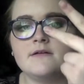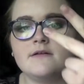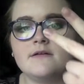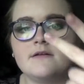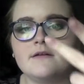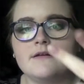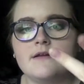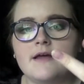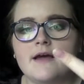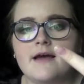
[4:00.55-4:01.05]

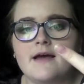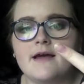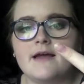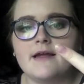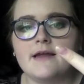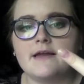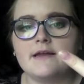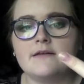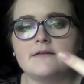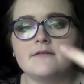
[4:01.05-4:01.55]
9,
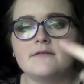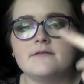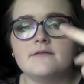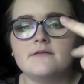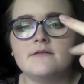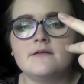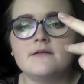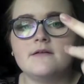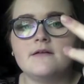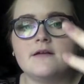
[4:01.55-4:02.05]

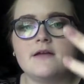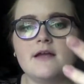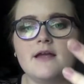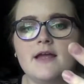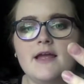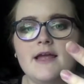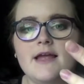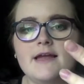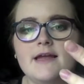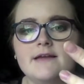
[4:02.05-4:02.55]

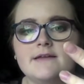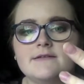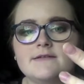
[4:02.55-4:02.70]
8,